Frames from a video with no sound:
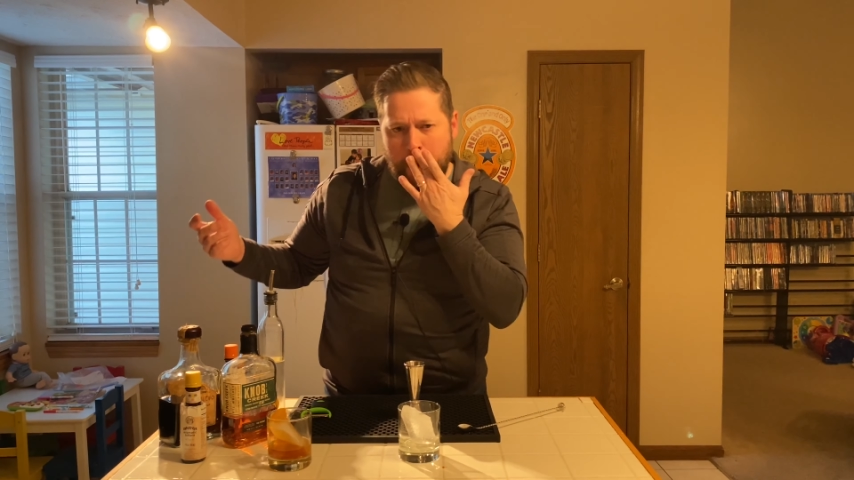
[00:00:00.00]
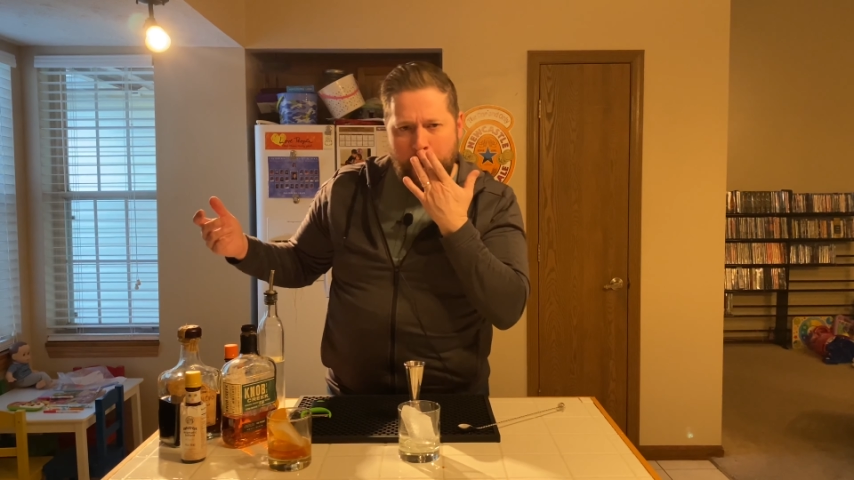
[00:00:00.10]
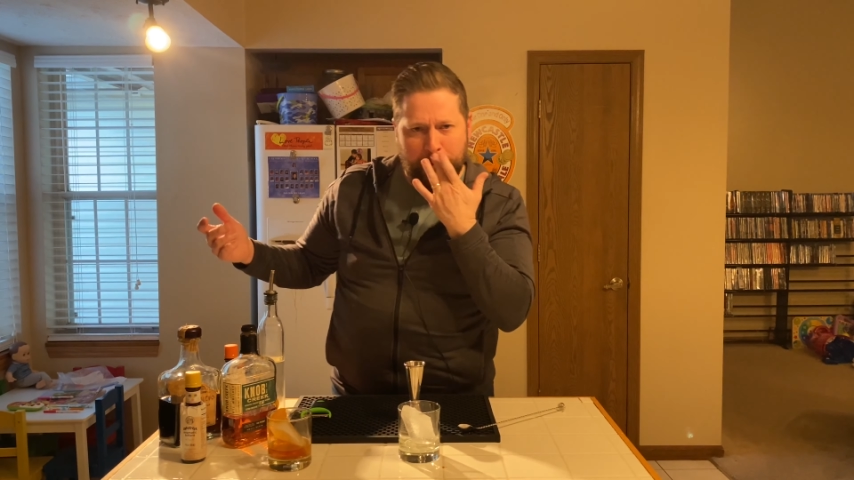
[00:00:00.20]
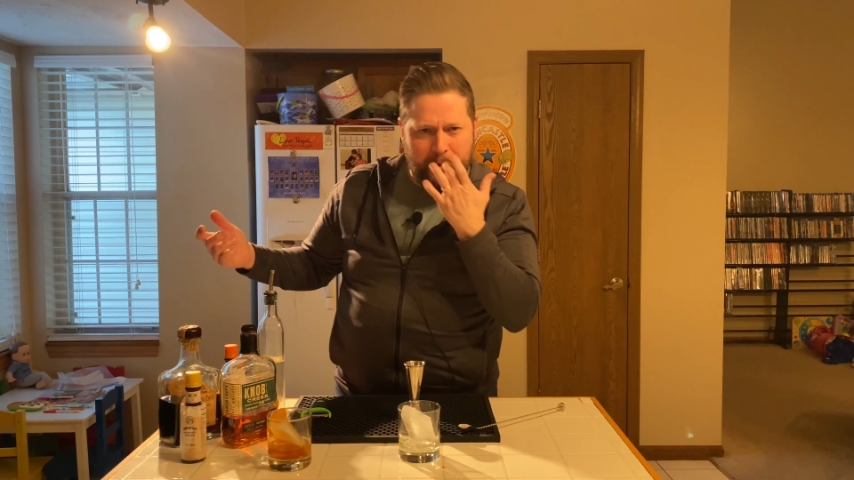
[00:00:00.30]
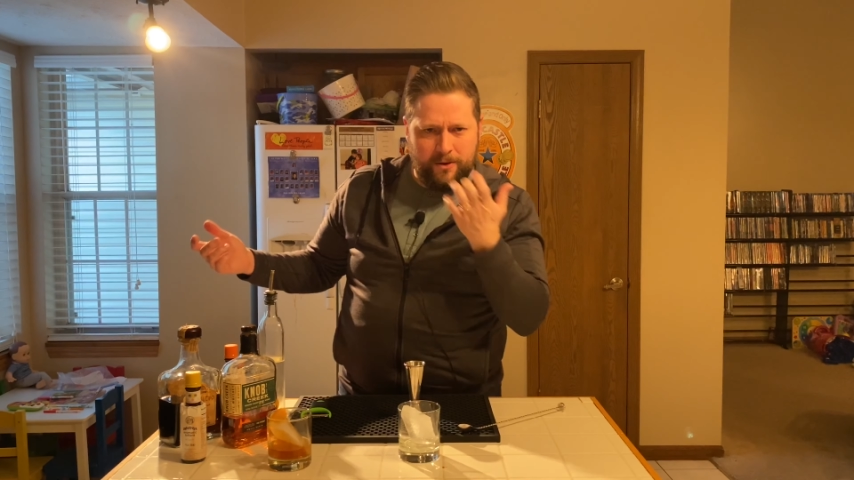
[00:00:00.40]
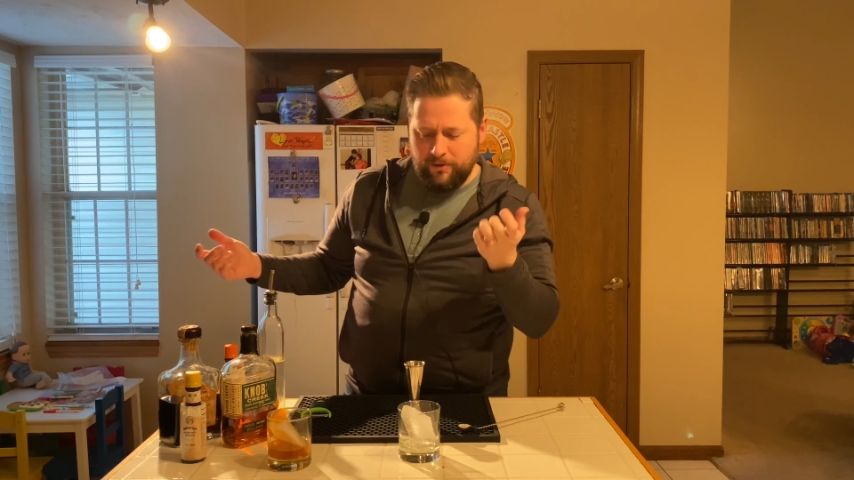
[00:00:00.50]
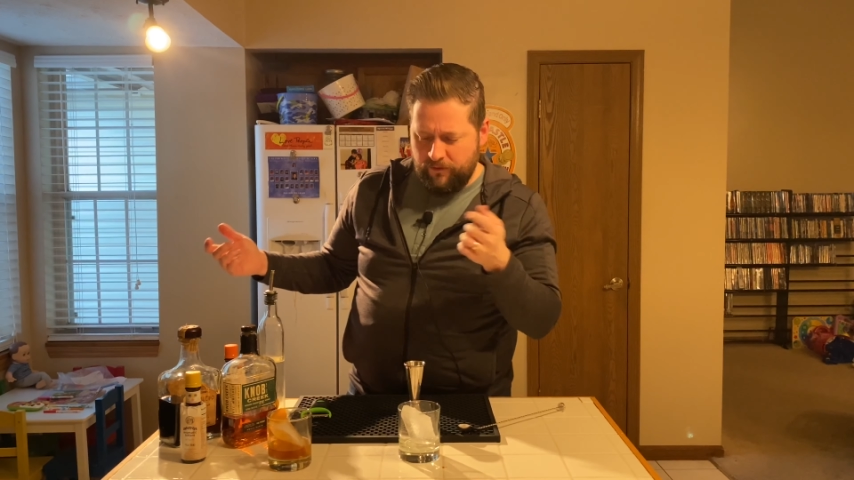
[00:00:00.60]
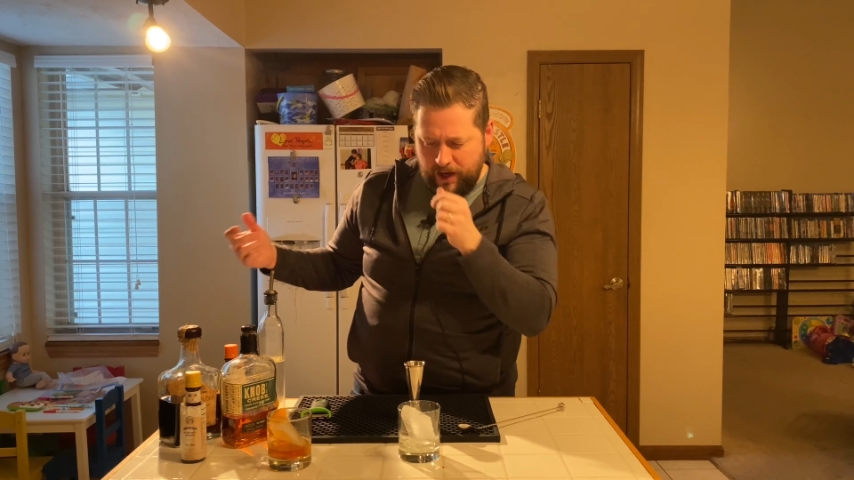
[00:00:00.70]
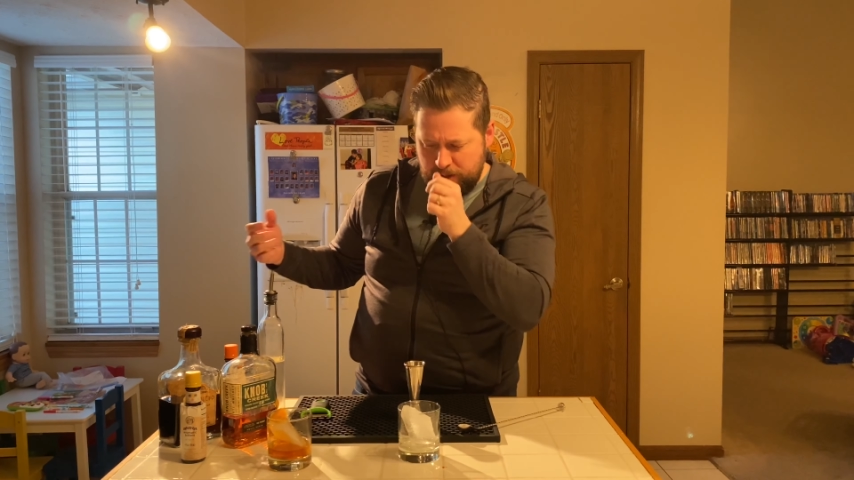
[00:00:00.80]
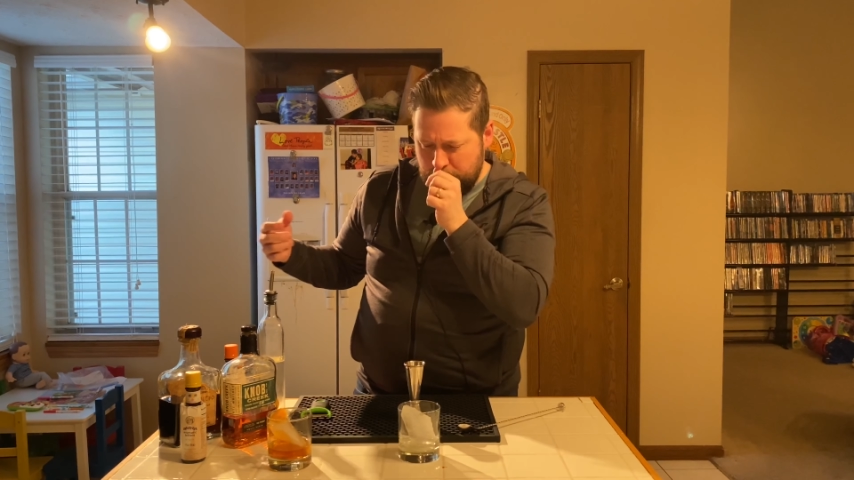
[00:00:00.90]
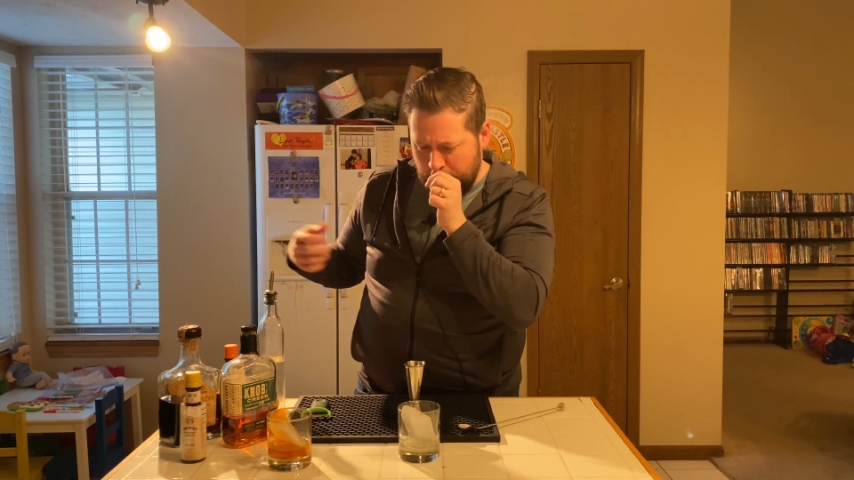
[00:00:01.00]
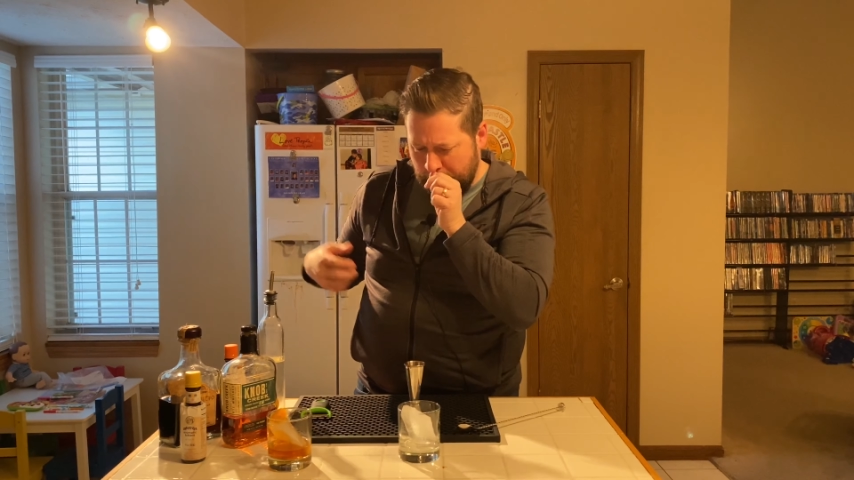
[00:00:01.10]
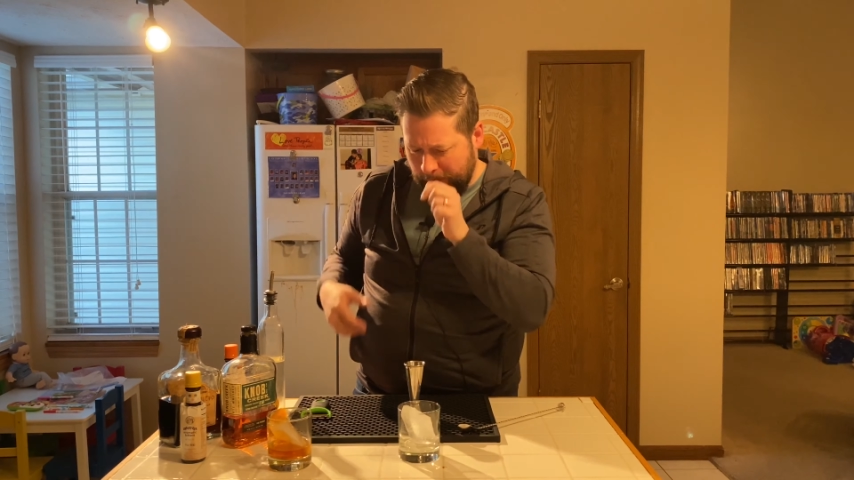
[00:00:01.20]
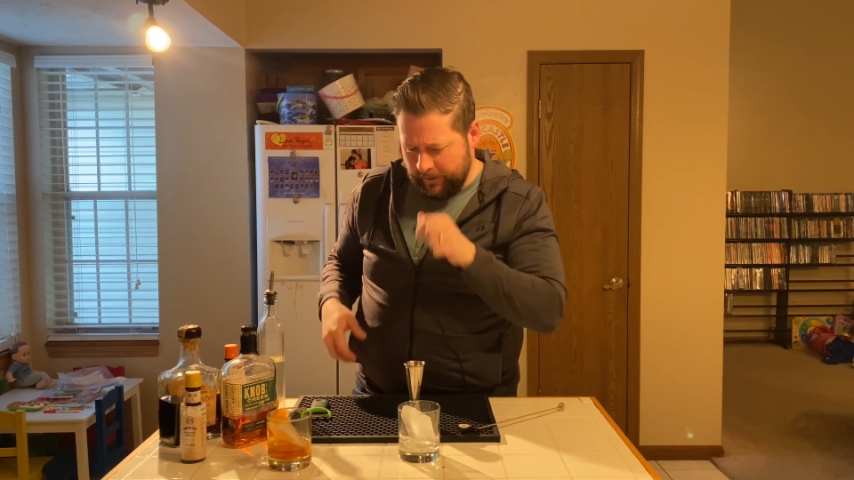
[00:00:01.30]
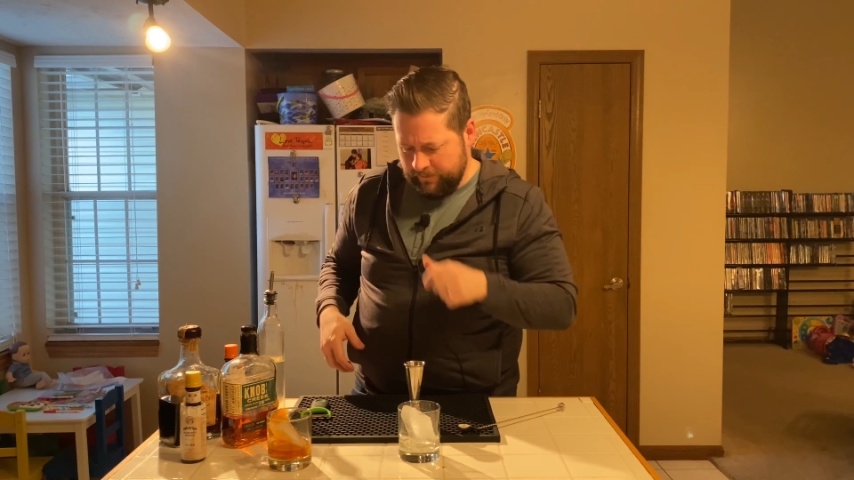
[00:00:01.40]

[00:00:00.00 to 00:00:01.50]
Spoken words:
coffee old-fashioned.